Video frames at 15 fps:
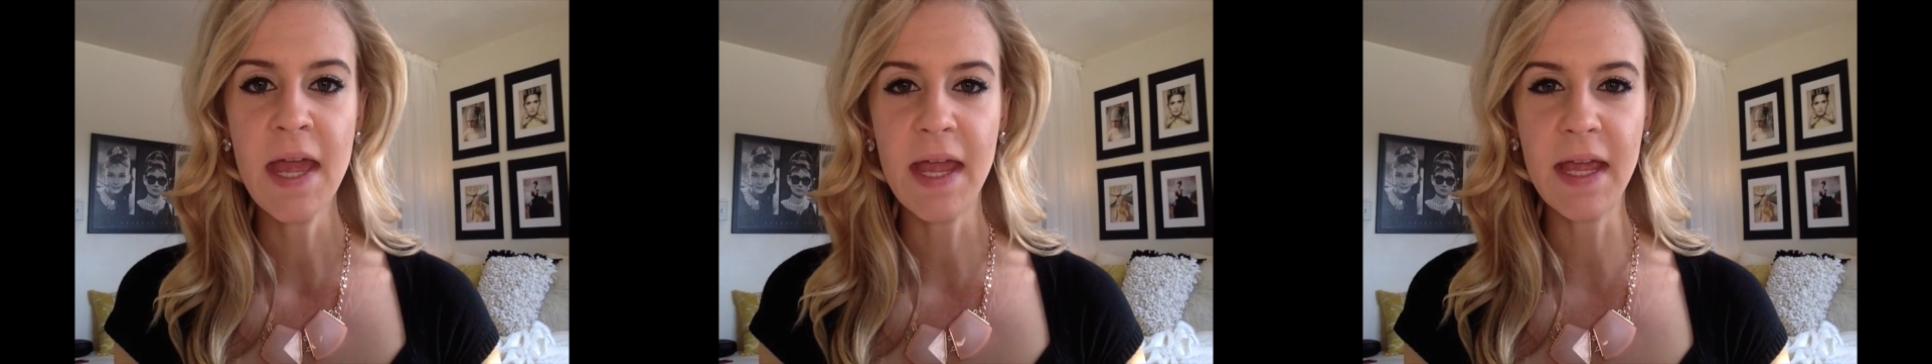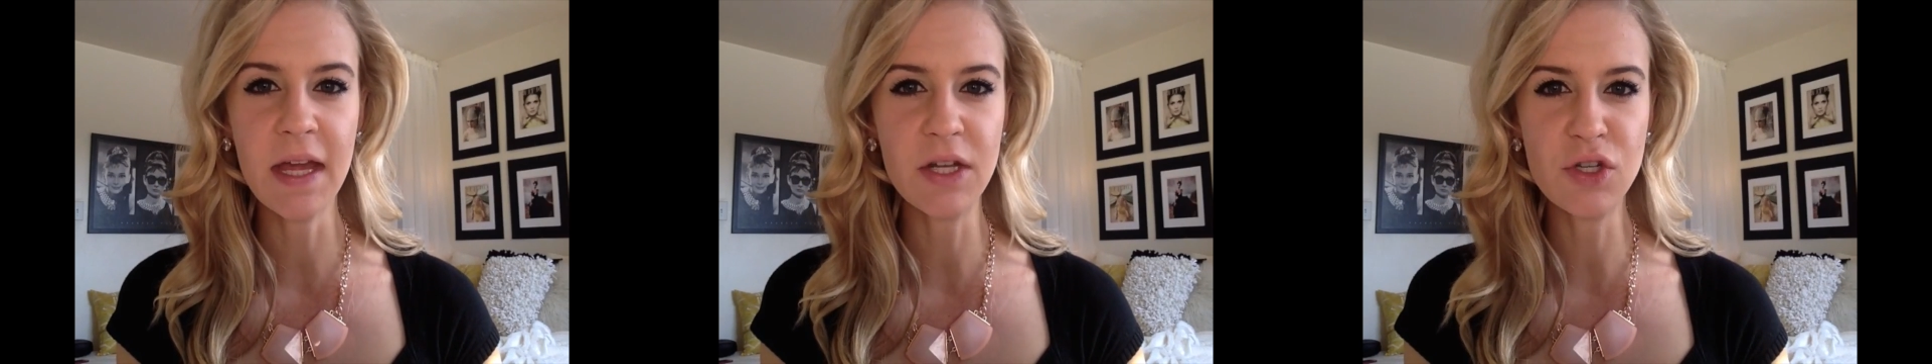
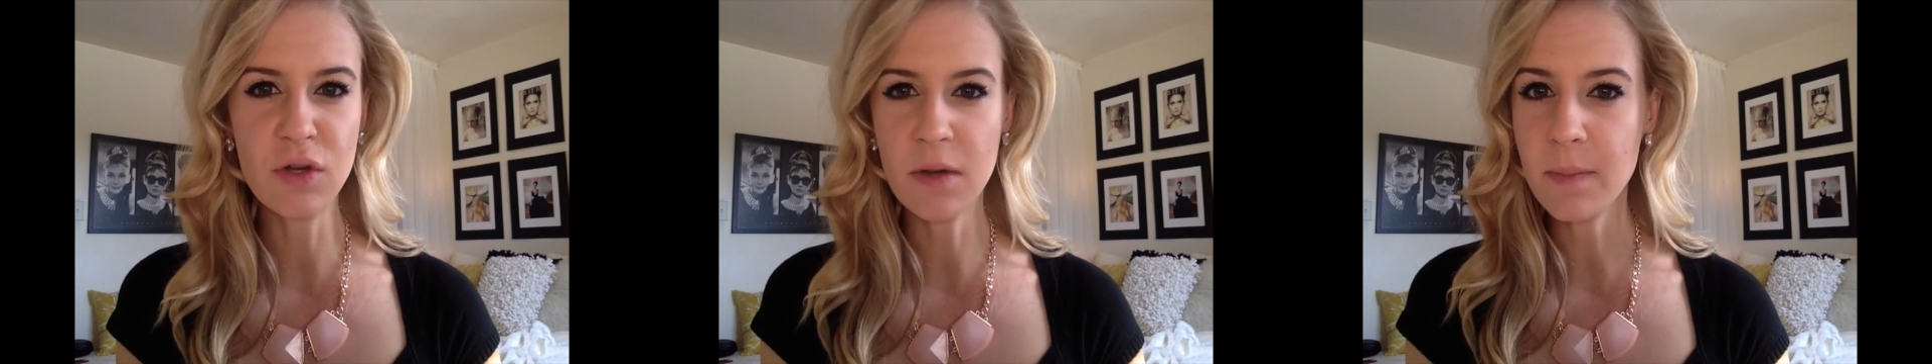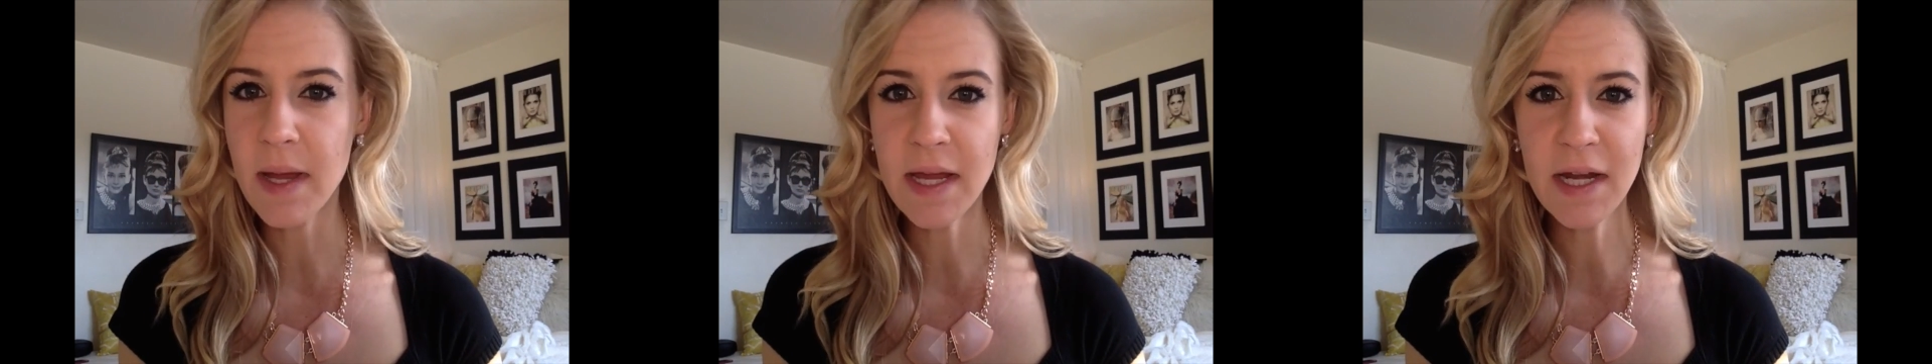and you
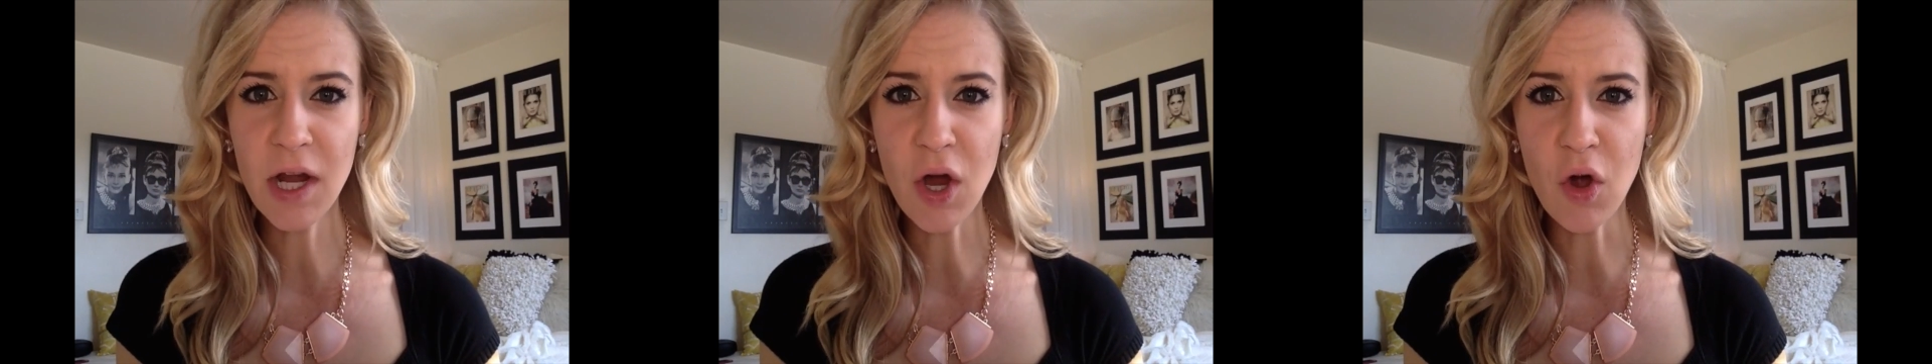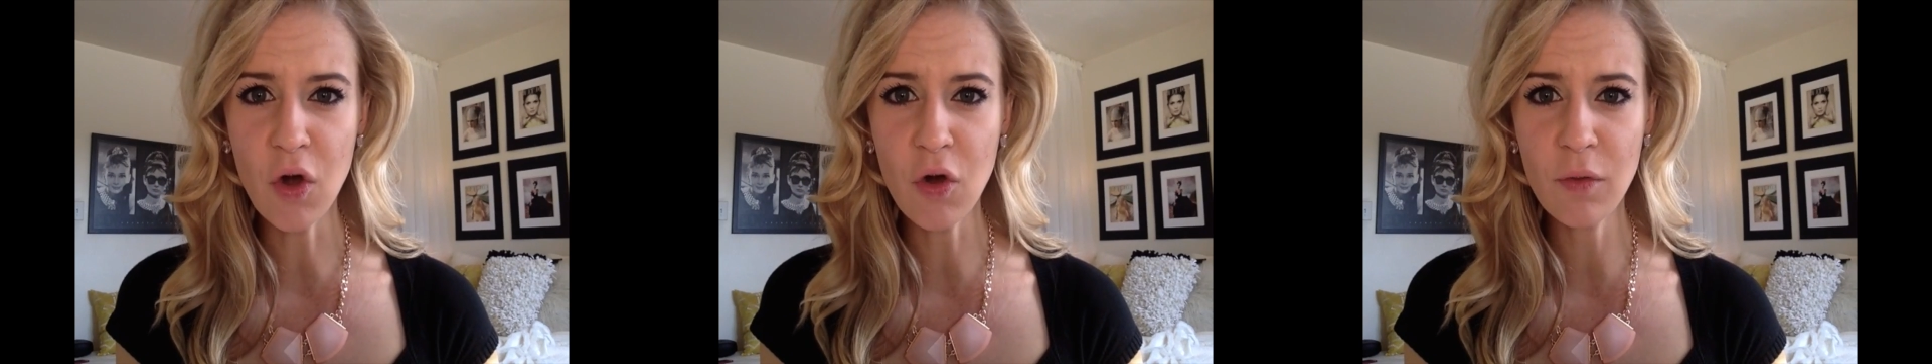can make it at
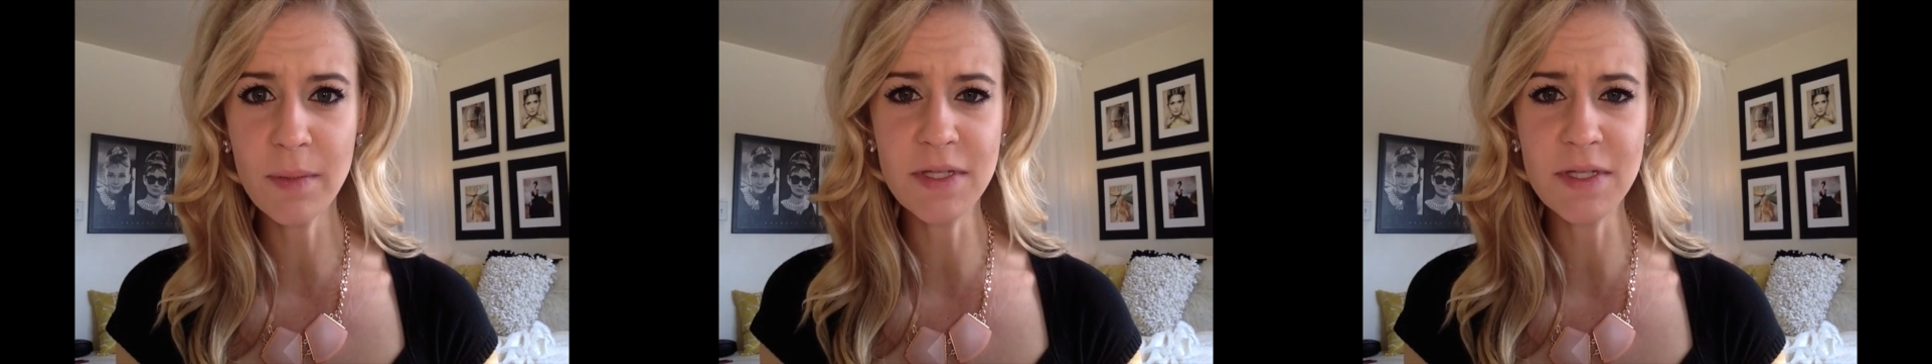home.